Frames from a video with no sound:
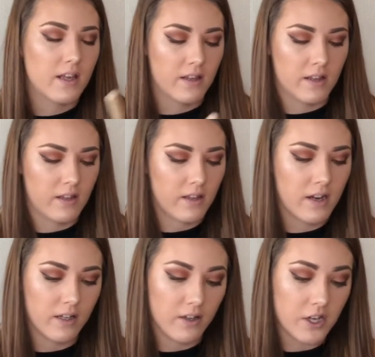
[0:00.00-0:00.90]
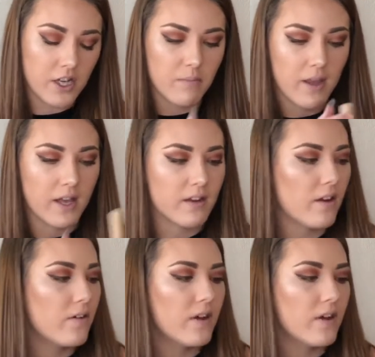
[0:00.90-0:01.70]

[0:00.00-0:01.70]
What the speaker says: in the color Commando,